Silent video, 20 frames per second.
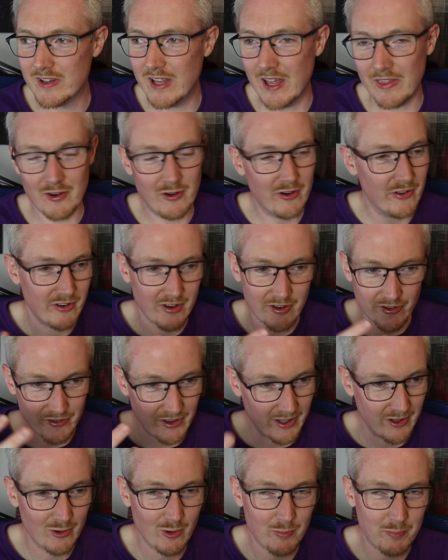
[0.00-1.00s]
Yet there isn't a
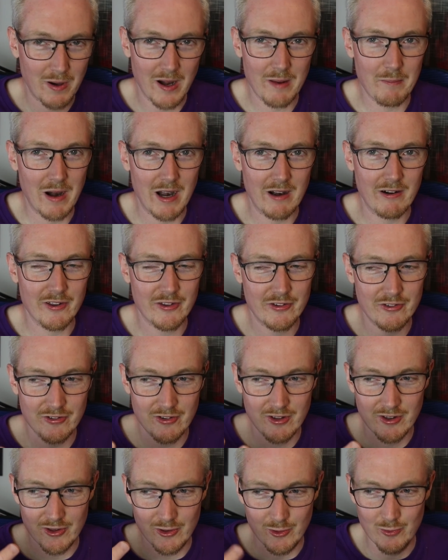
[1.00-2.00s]
single Primaris
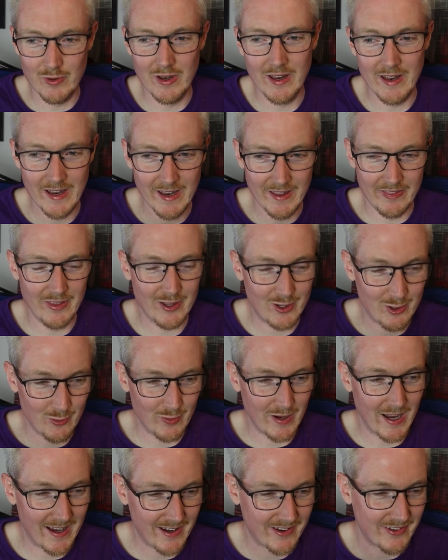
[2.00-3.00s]
unit in the
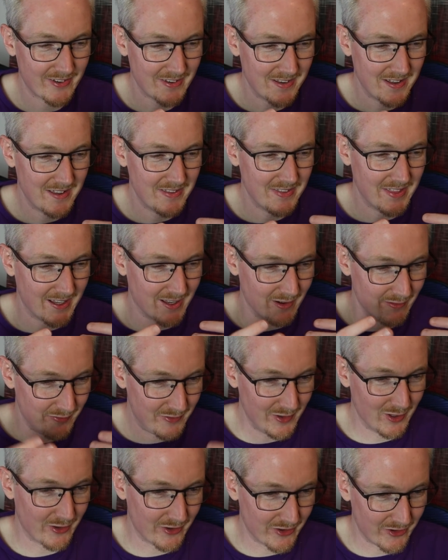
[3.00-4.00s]
codex that can
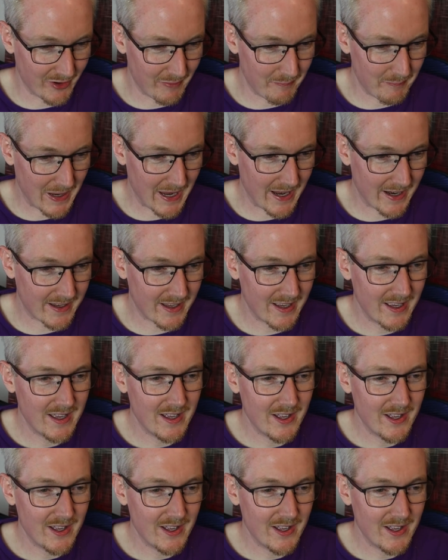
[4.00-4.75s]
field a jump pack.